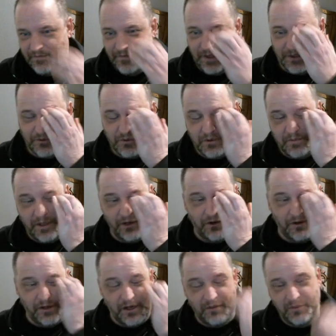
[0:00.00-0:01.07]
That's one of my
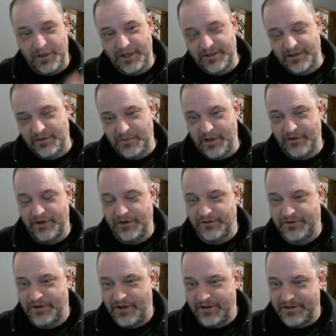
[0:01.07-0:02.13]
early complaints to the Metal Gear
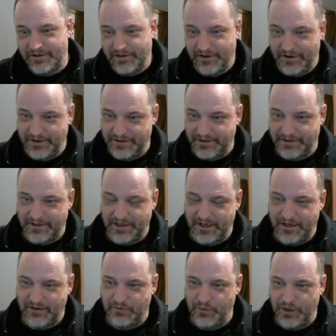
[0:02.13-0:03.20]
Solid series is
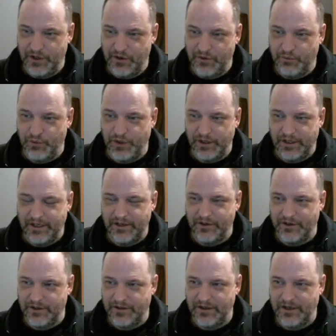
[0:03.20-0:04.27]
when you're really
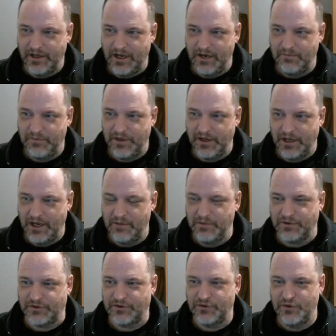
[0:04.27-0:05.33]
good at the game
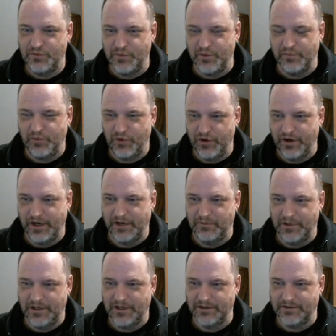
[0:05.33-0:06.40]
is super boring
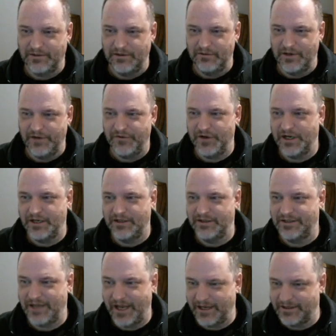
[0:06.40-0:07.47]
because you never get
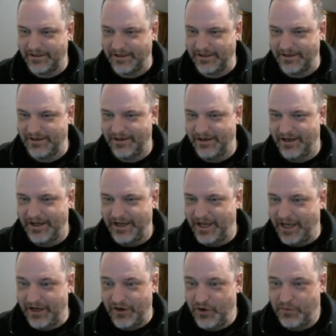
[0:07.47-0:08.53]
detected.
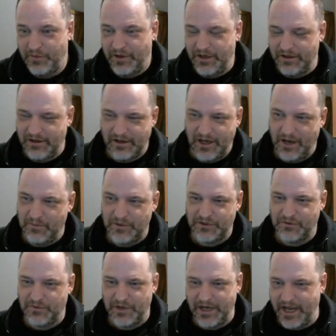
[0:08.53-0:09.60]
And the game
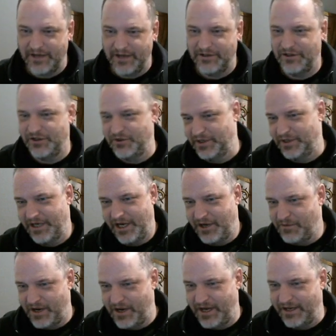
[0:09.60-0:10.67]
doesn't react to you in any
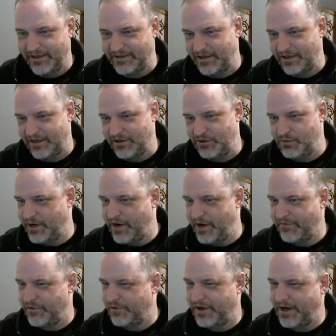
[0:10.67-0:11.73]
way. It's you were
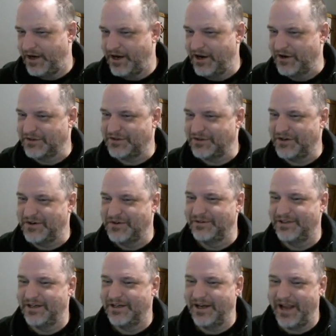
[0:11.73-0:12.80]
never there, so
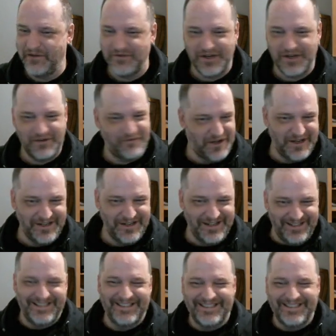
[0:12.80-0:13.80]
did I have any fun?